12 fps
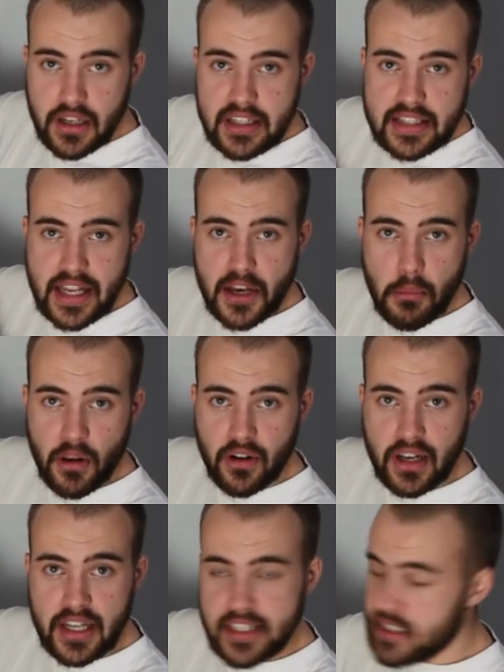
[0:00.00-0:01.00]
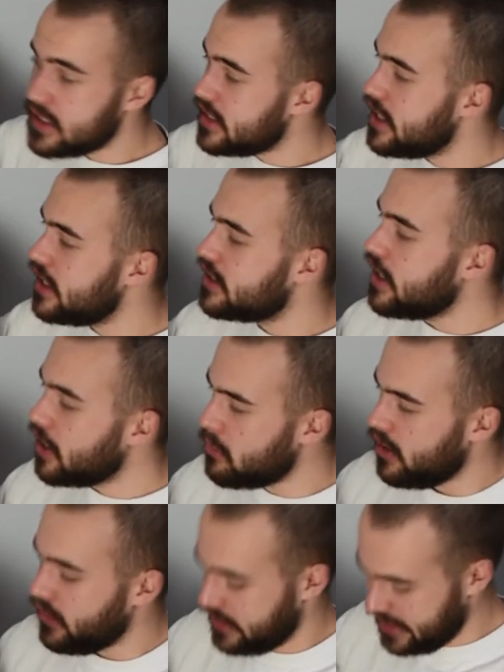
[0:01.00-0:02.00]
Cinderblock licensing,
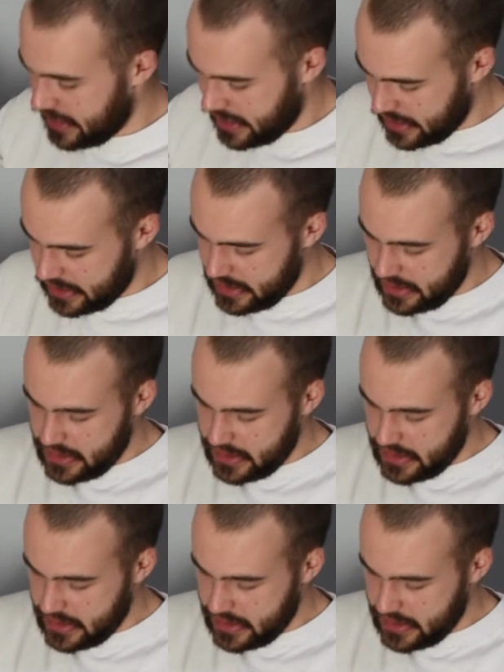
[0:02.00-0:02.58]
Cinderblock tag,